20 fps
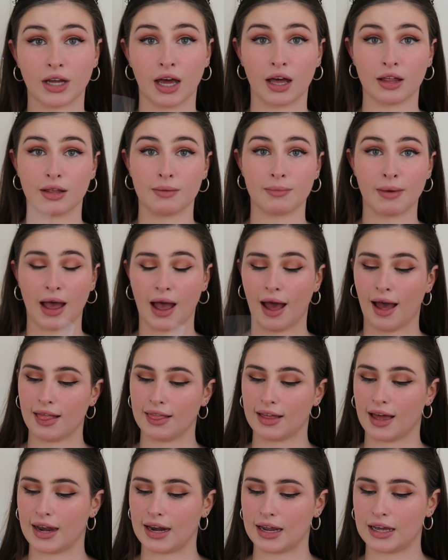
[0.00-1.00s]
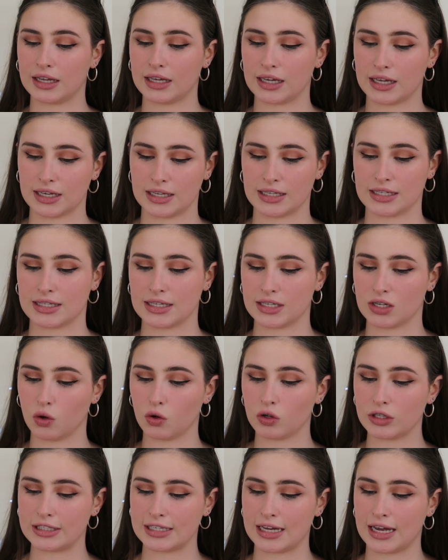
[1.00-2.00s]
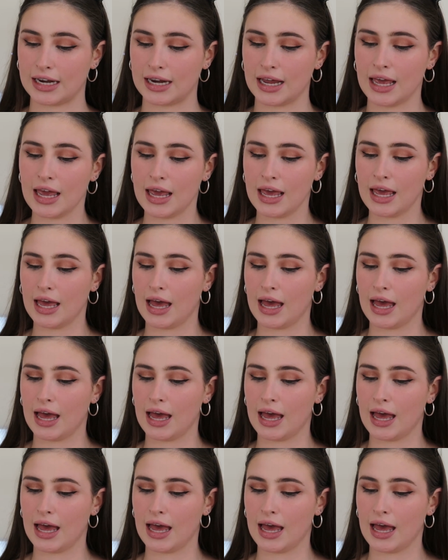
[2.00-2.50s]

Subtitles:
now that my eyeliner is all done,